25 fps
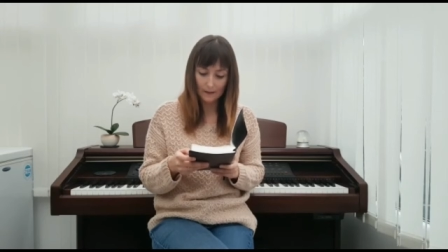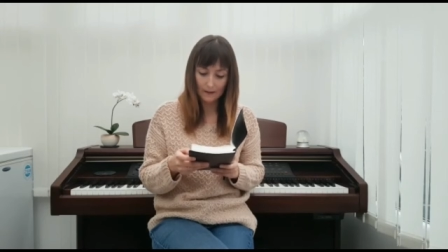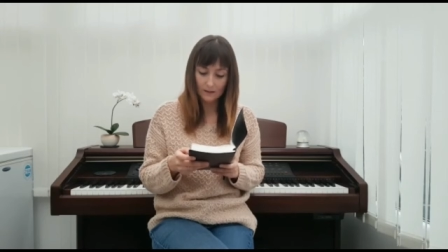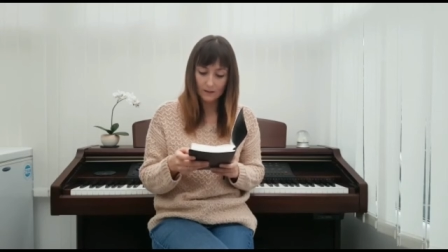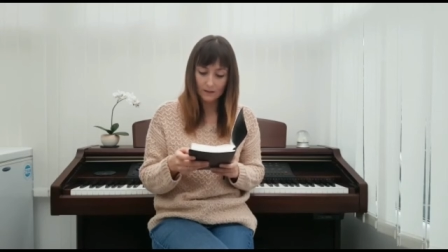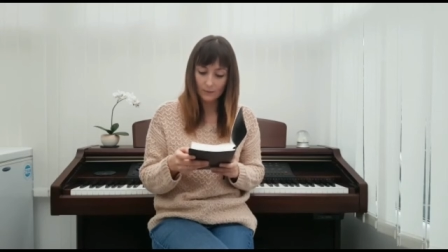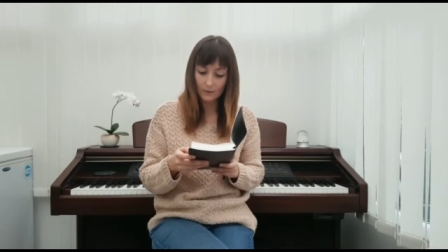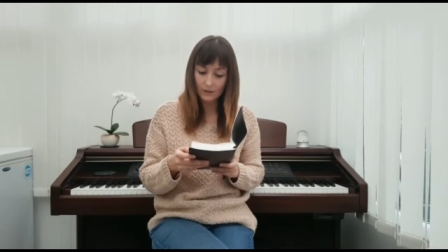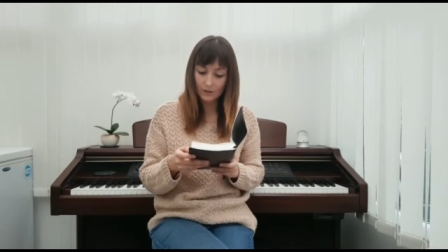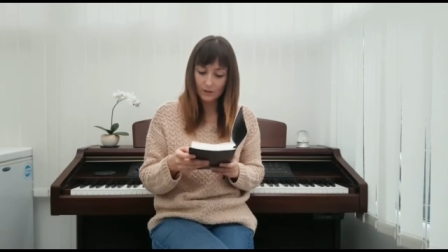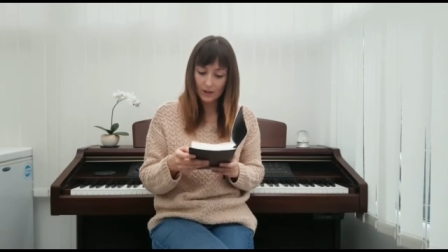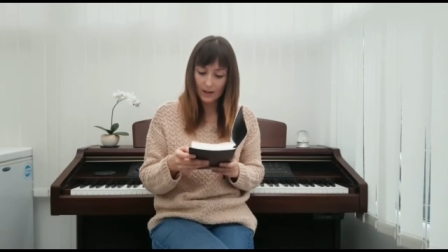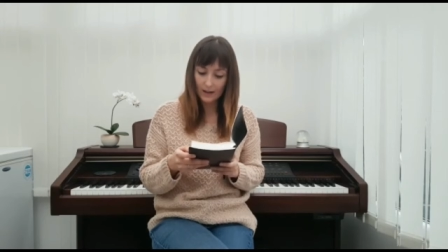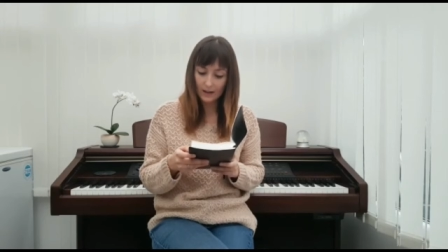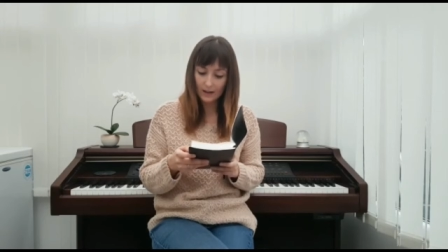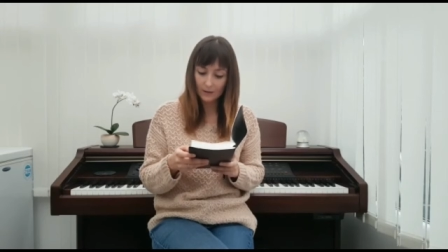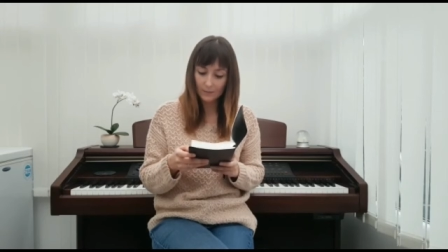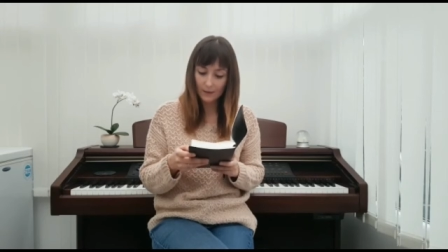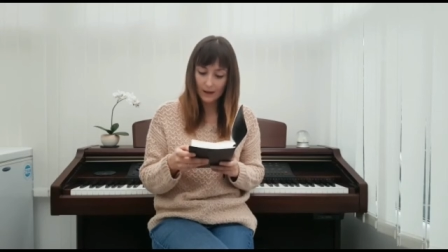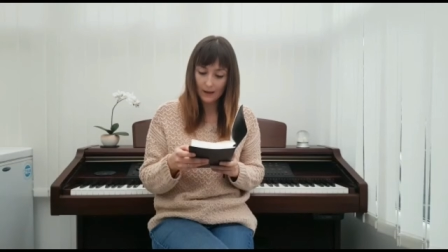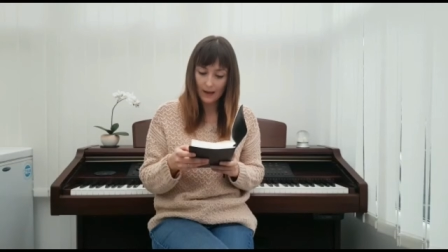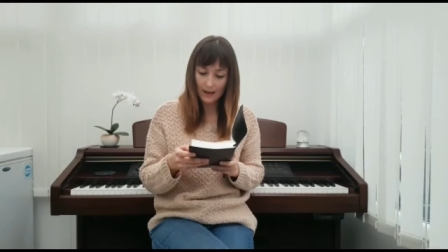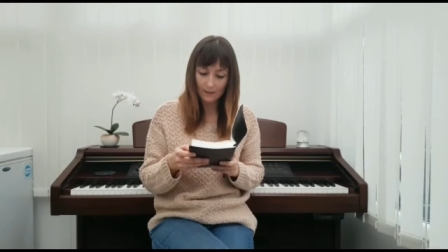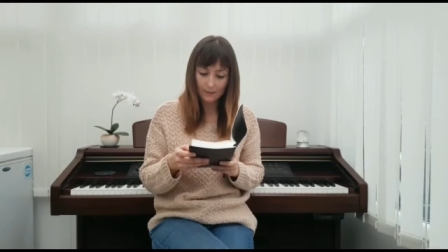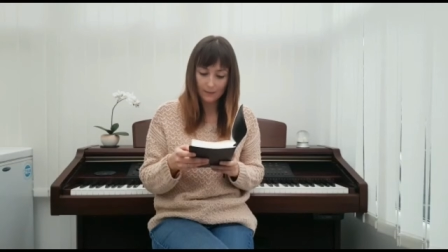So when
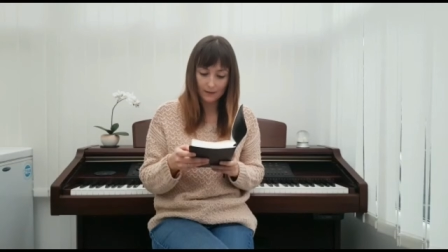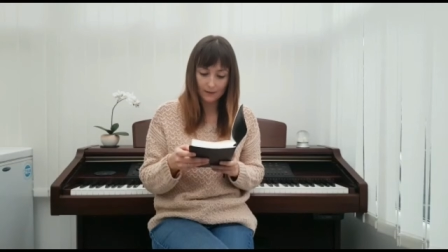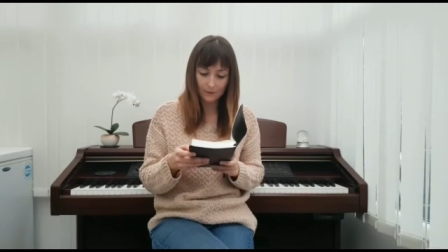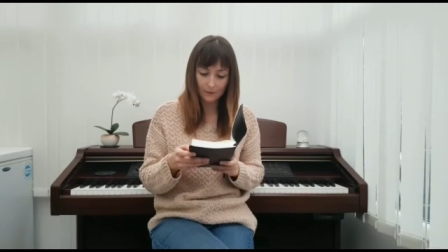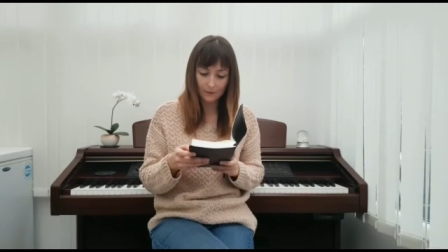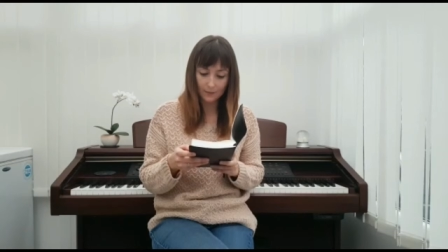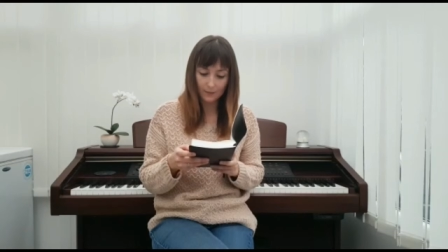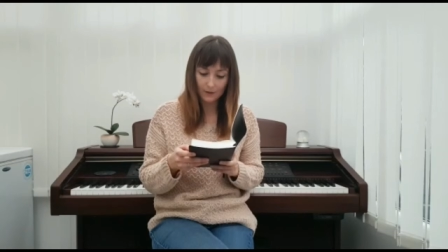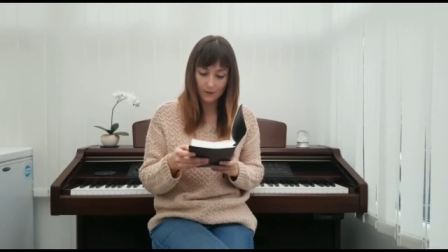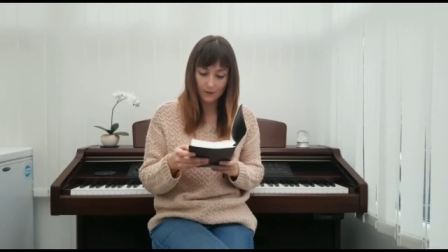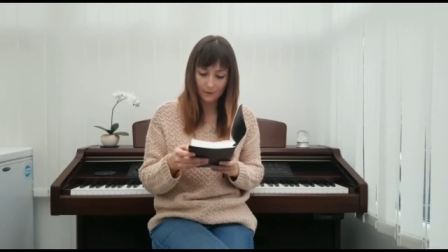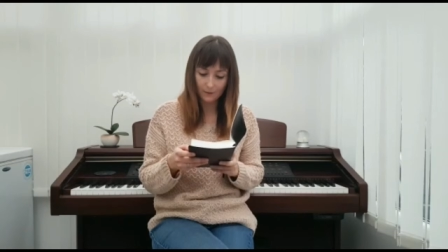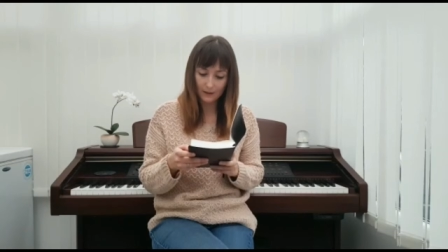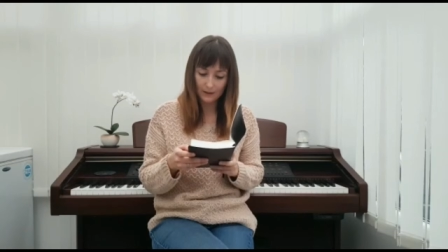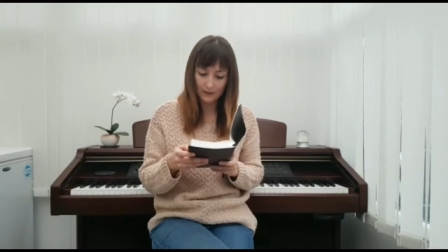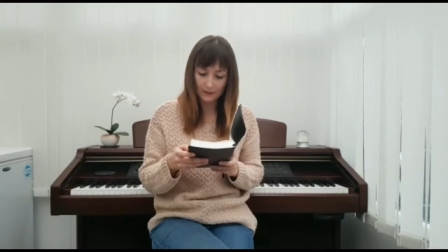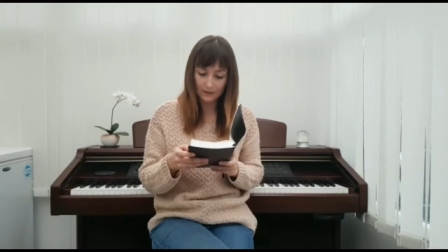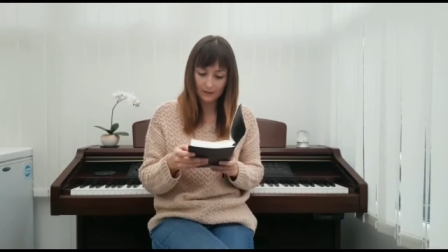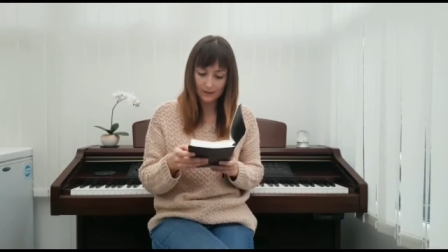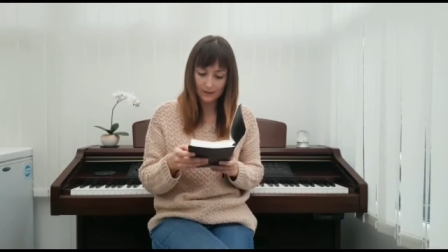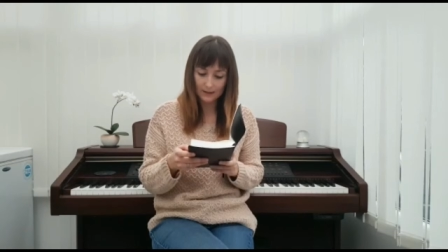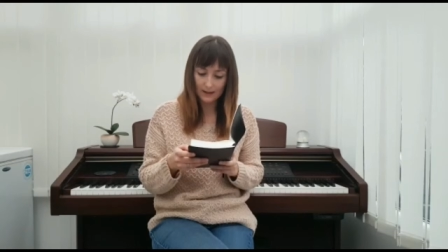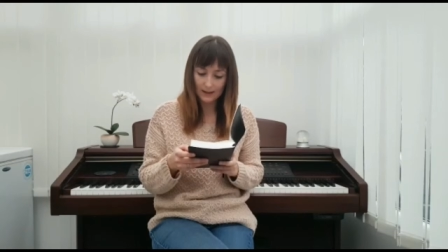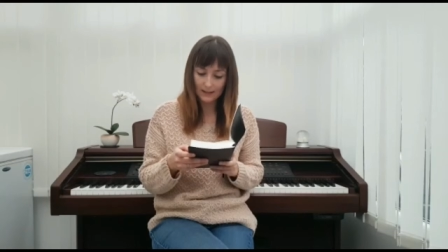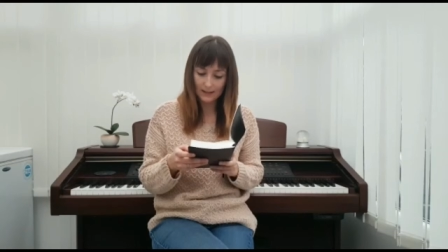Jacob came in from the
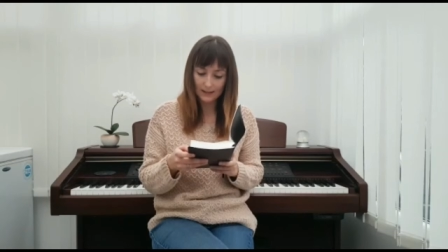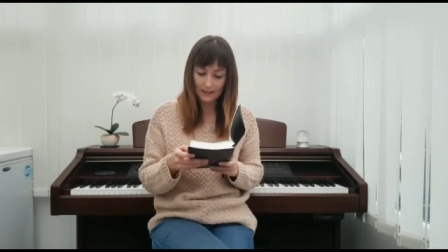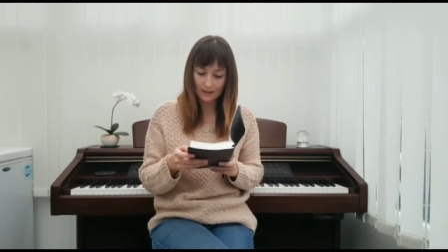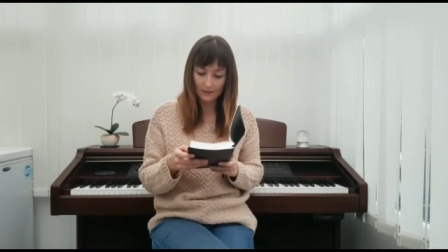fields that